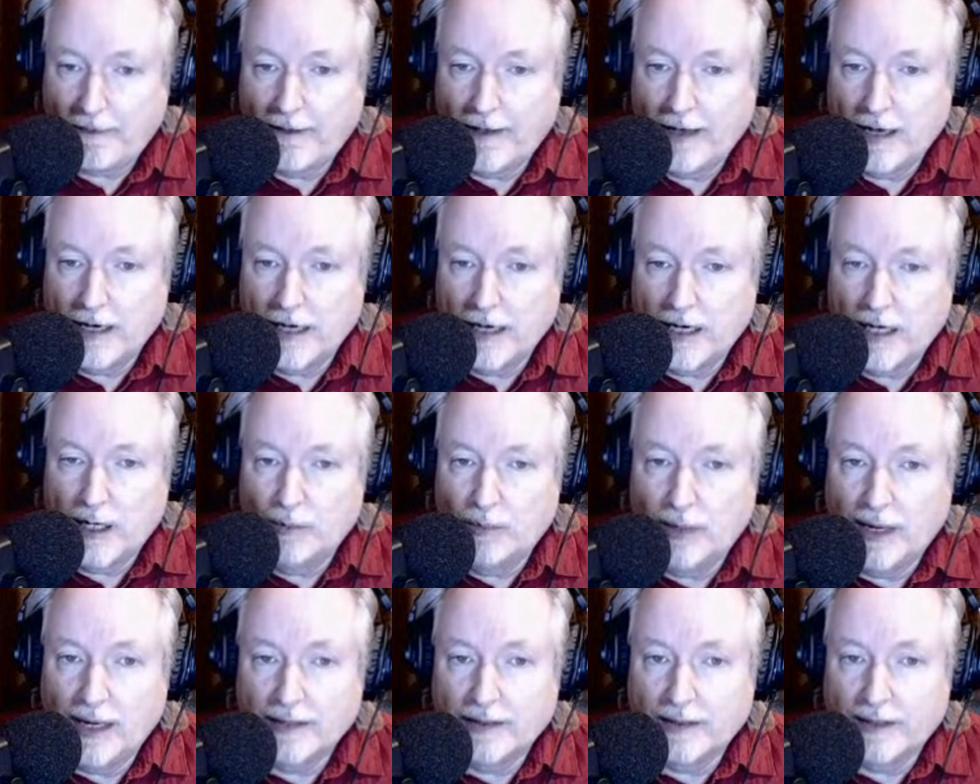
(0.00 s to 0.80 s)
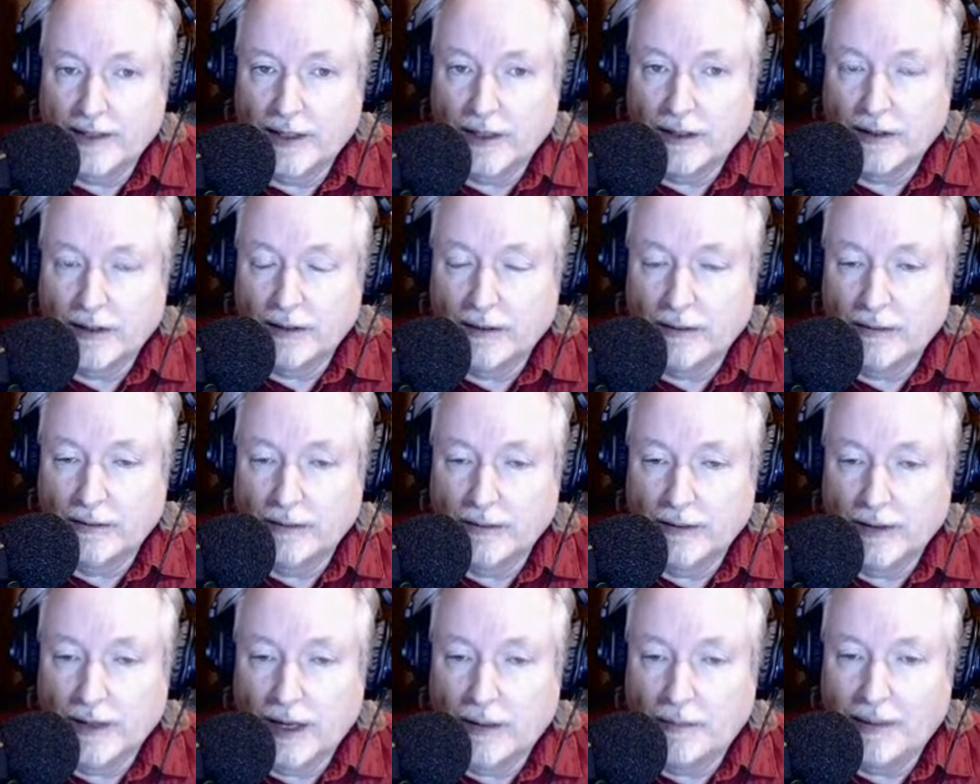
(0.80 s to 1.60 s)
about
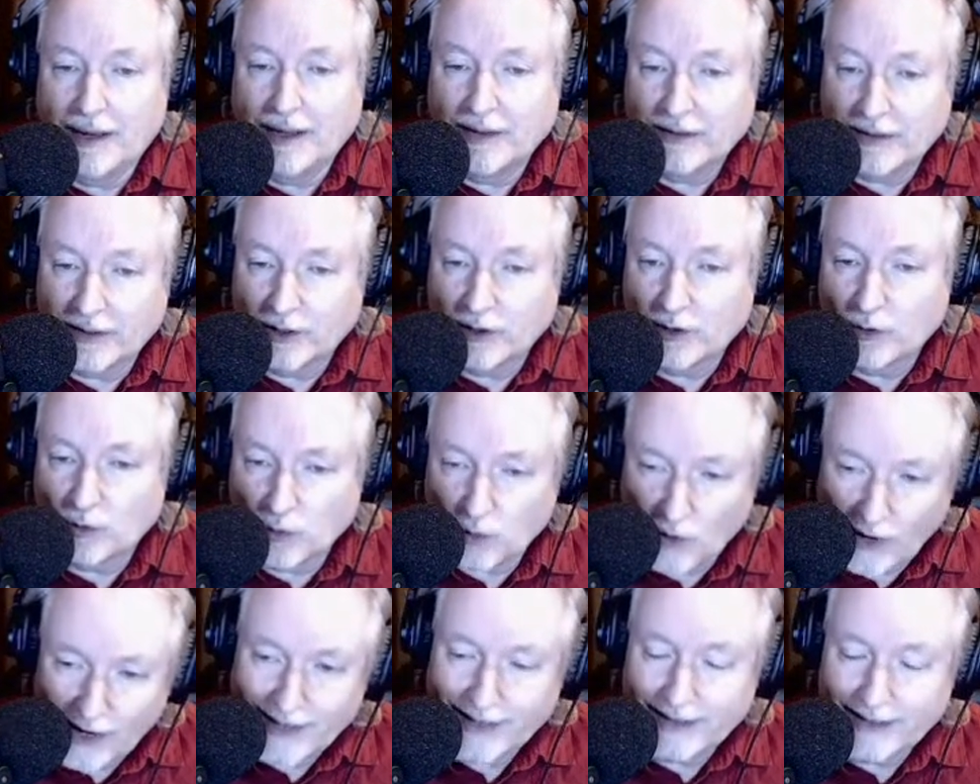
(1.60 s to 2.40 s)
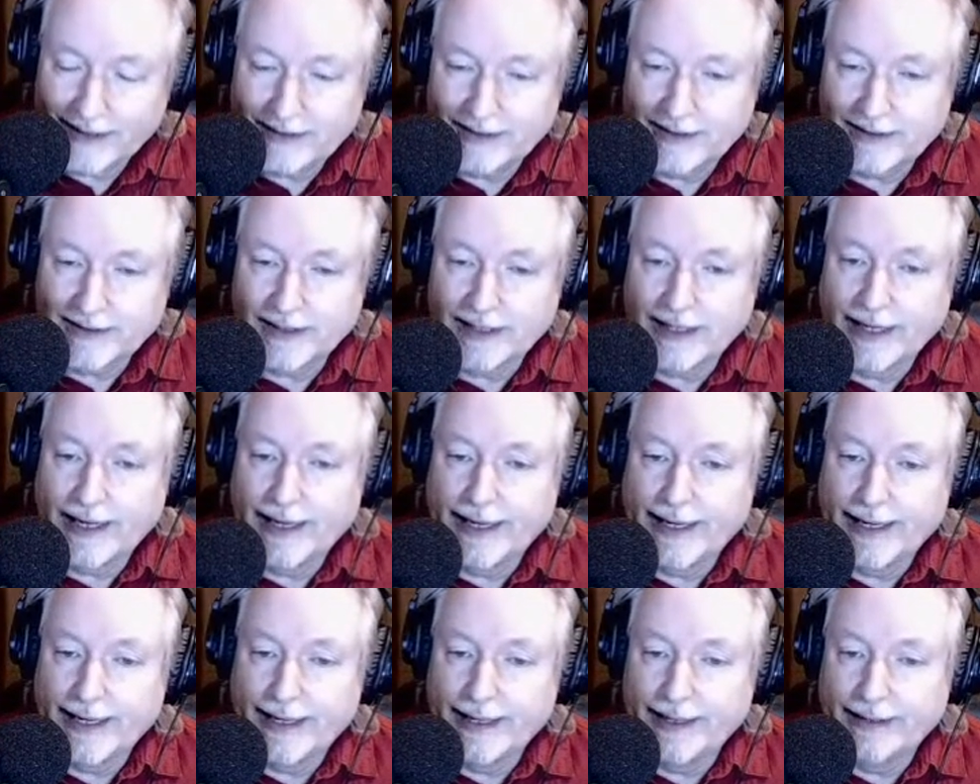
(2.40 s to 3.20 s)
their rights
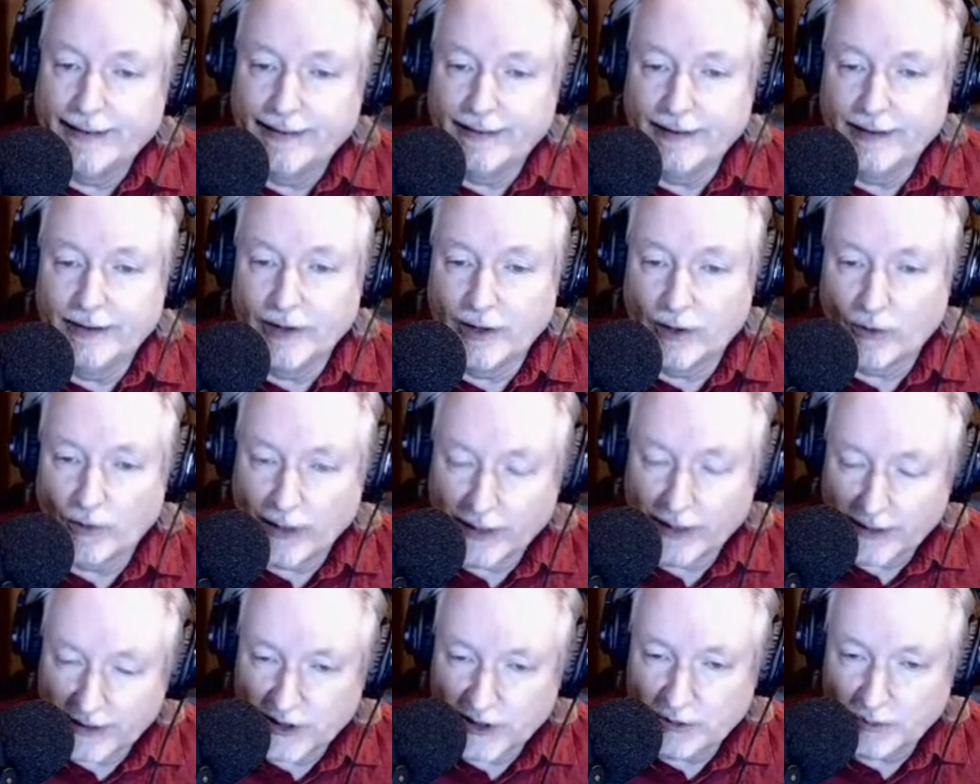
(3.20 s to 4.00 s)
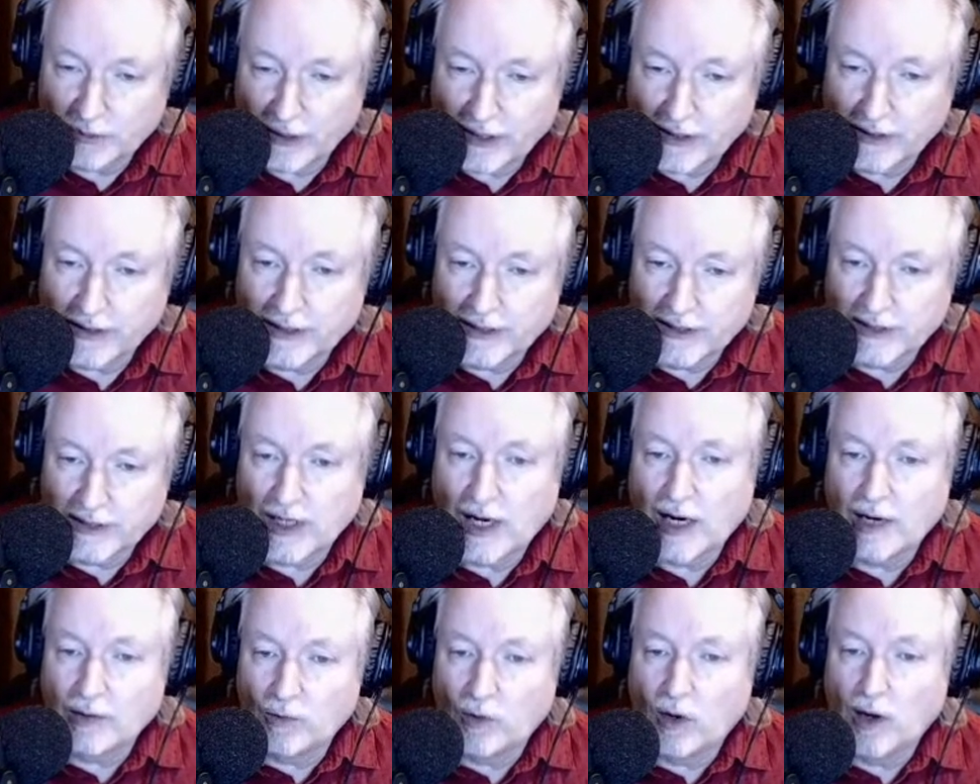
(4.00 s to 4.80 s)
and their right to spit on the
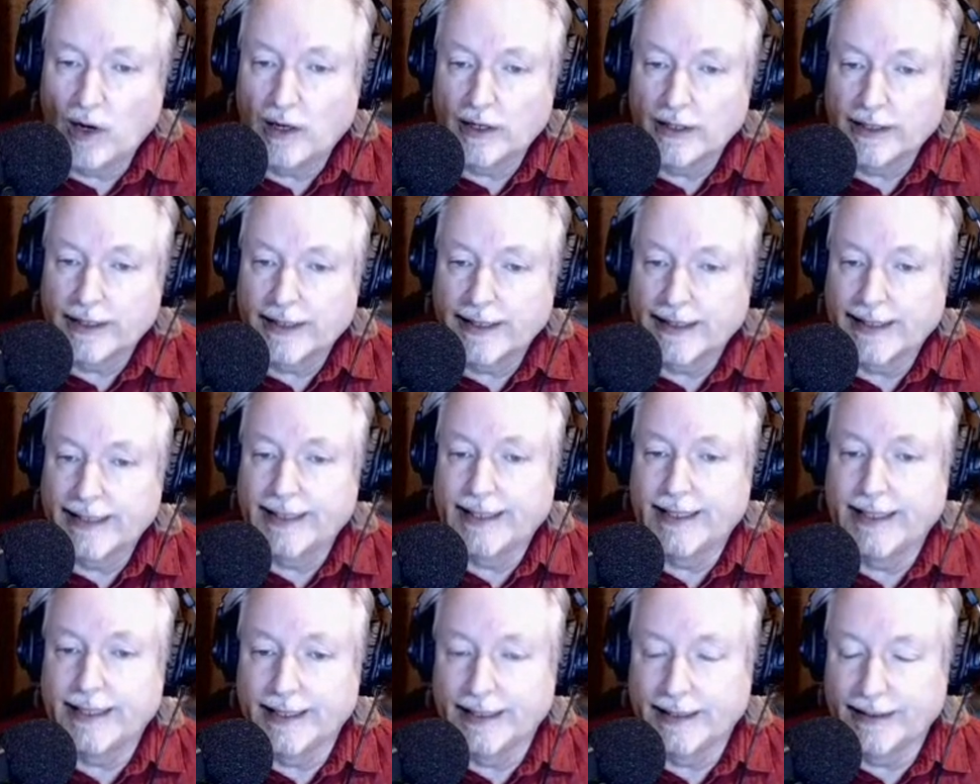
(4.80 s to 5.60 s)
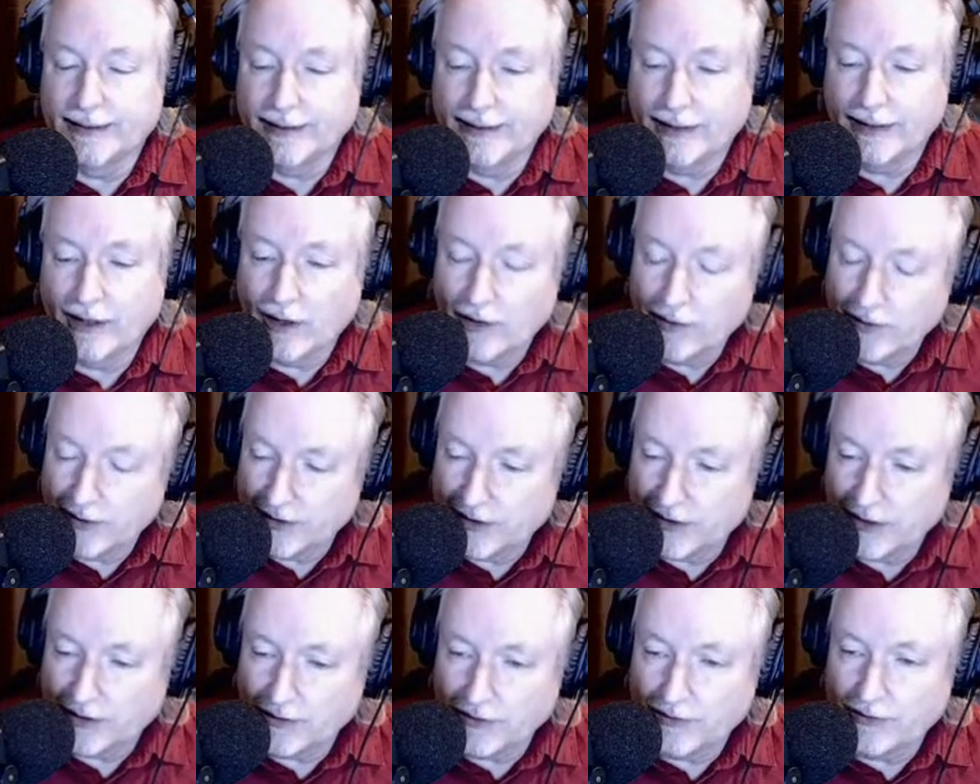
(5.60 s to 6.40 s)
sidewalk and all
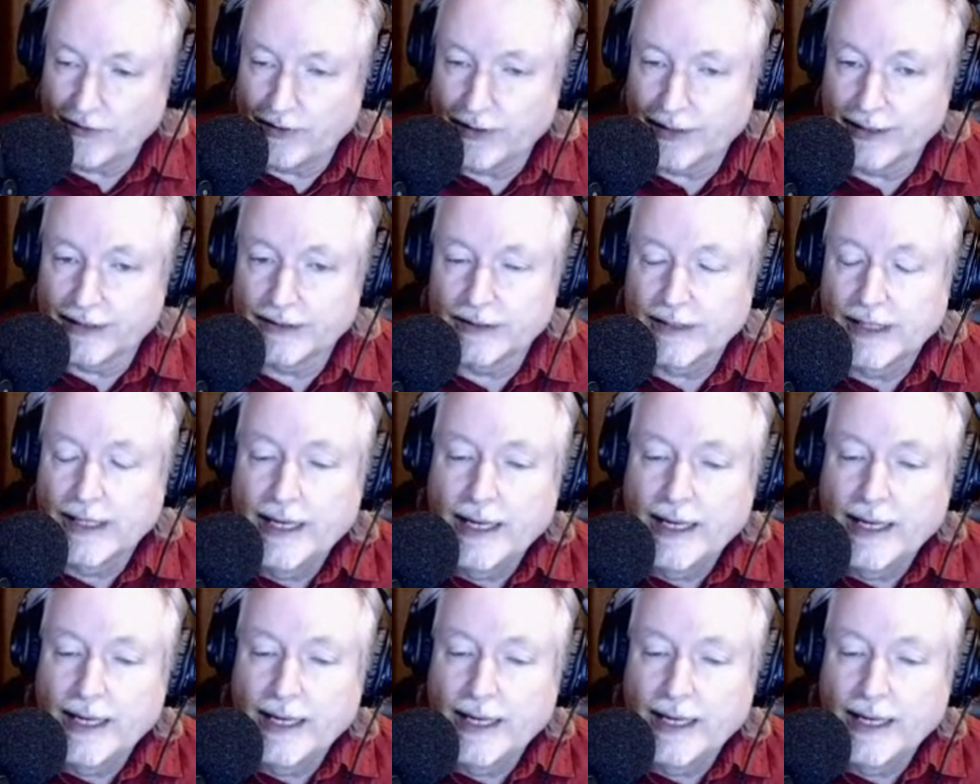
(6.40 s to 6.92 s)
these other things.